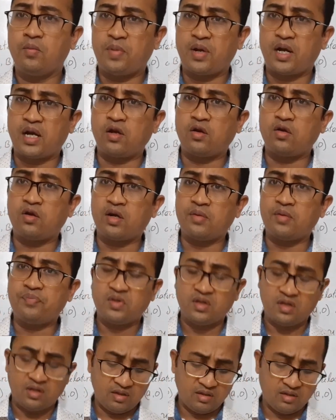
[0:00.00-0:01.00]
parallelogram,
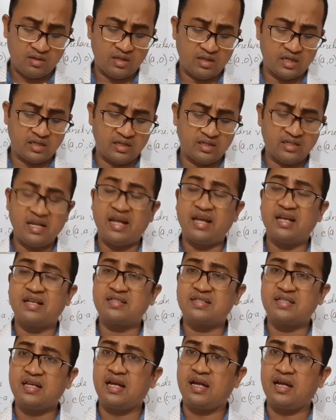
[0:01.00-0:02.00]
that is
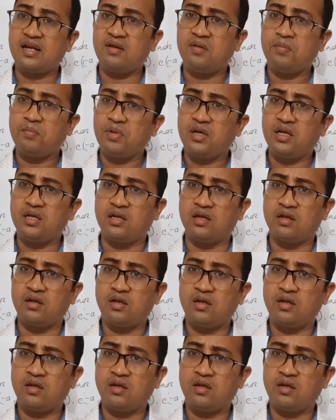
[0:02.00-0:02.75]
AC and BD.